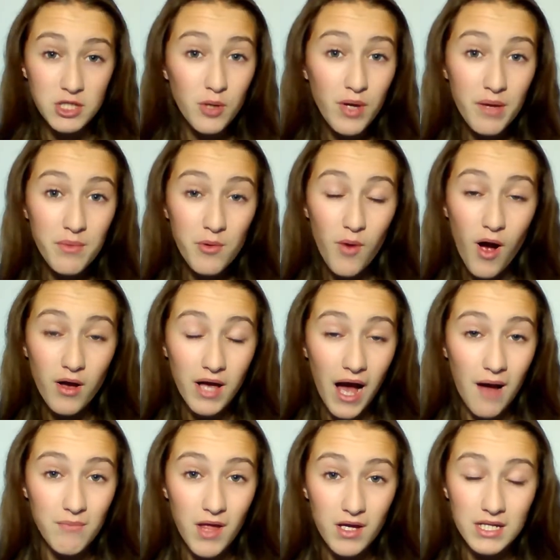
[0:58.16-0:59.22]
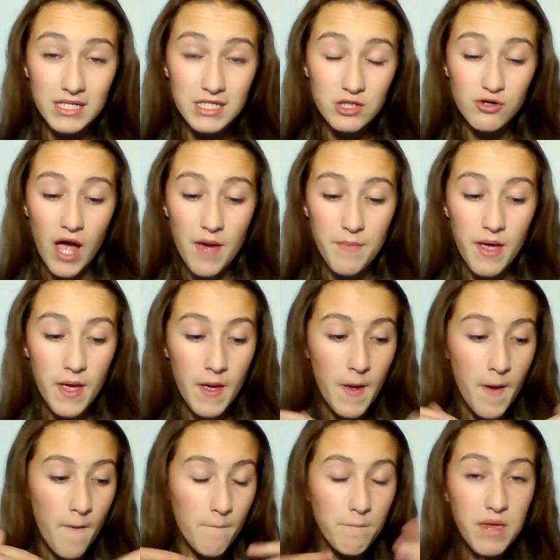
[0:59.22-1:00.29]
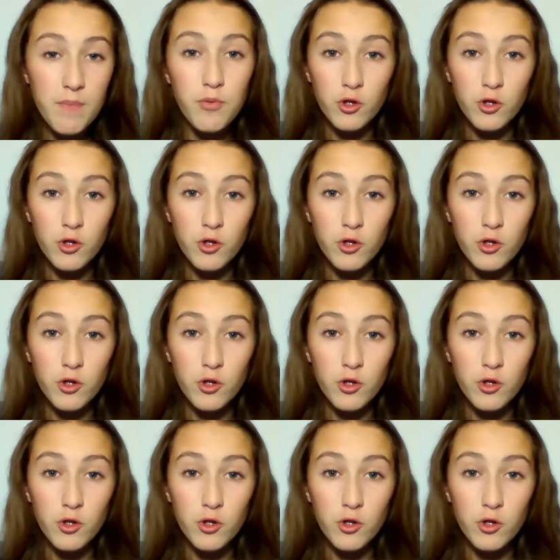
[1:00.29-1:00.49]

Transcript: Don't get me wrong, I'm not going to describe people